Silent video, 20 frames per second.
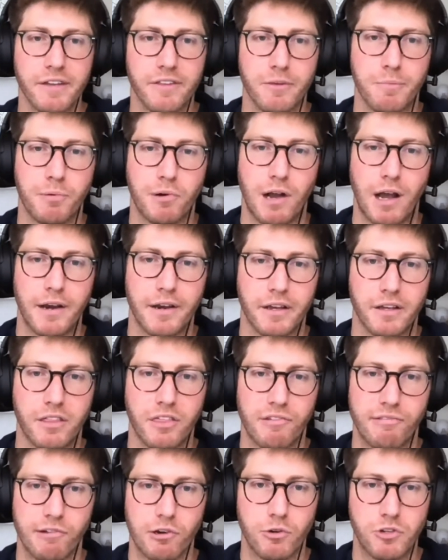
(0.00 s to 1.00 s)
of the product
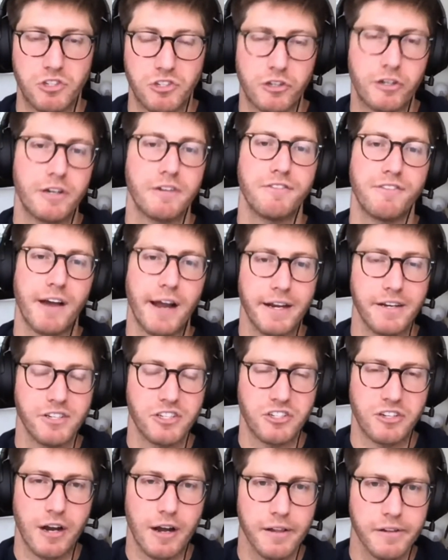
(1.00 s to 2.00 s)
through certified
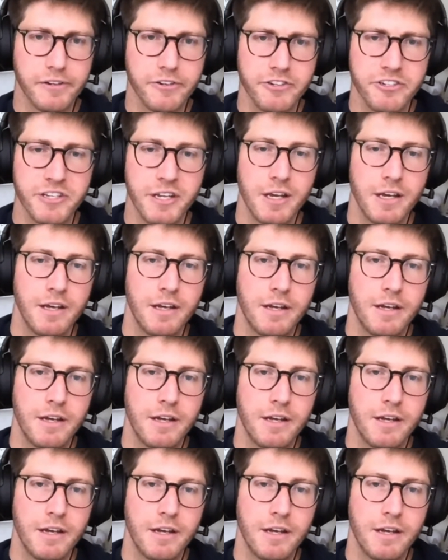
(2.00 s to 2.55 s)
installers,